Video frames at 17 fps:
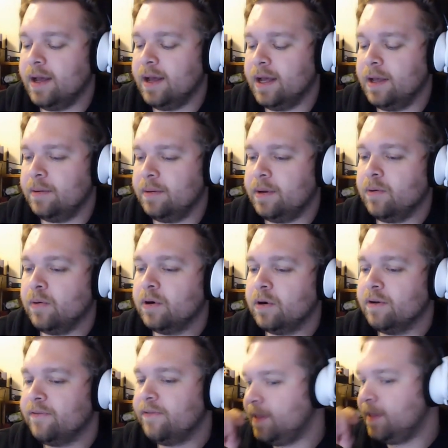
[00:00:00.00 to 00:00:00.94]
In
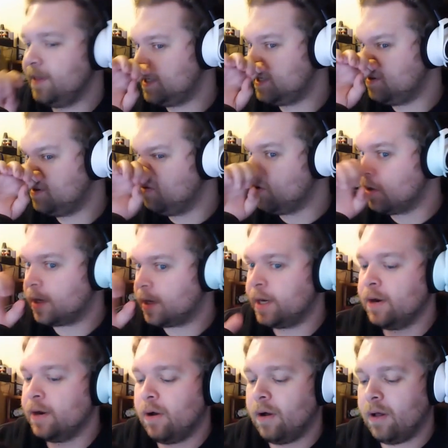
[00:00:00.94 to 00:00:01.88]
order for this to work
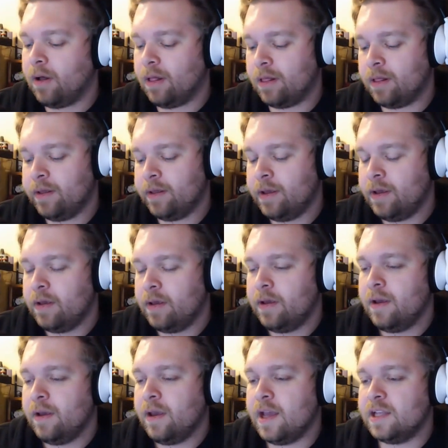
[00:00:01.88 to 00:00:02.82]
at all,
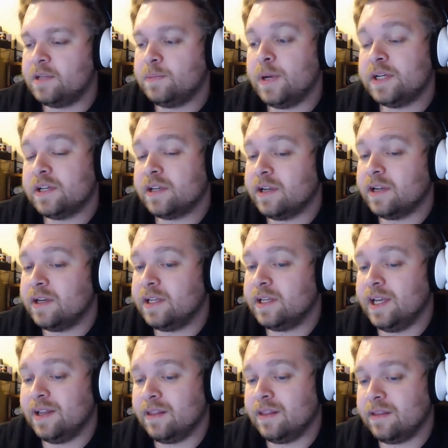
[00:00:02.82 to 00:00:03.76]
especially to
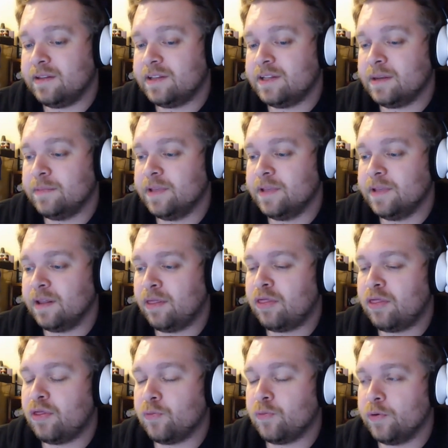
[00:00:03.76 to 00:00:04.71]
get something
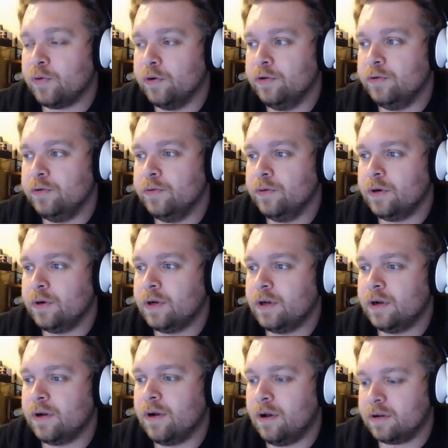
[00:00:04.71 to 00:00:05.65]
through
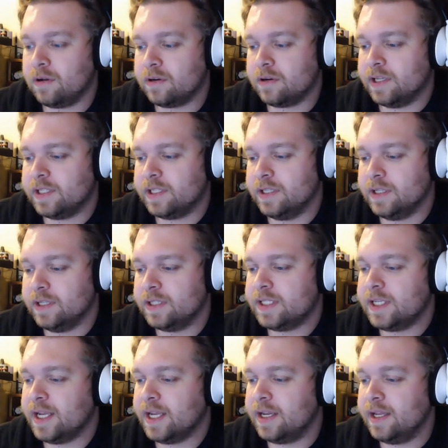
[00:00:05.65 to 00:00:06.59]
Congress and the
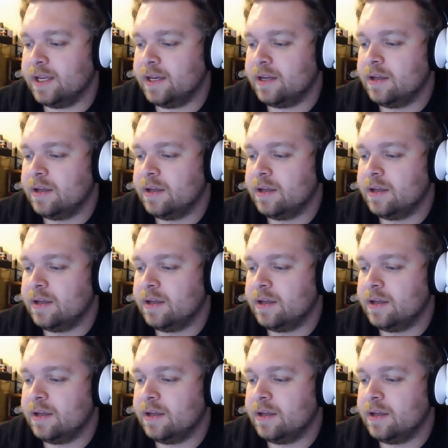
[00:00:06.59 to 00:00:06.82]
Senate,